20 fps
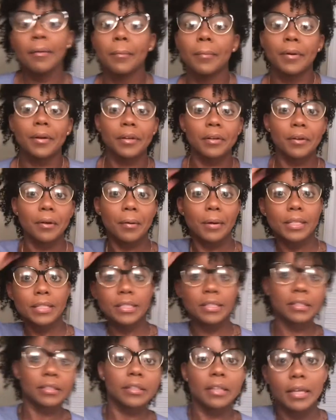but you know, I
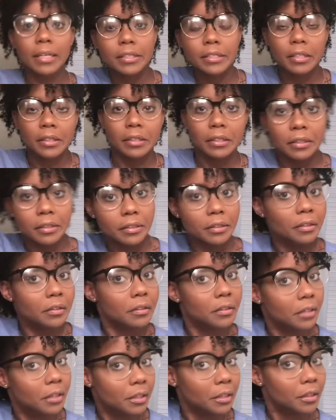still like to look a little
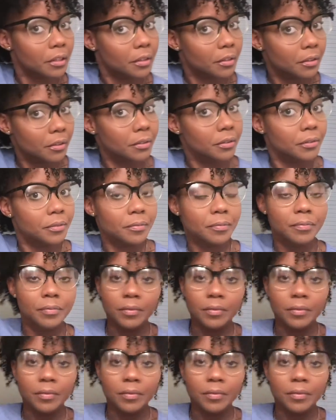cute.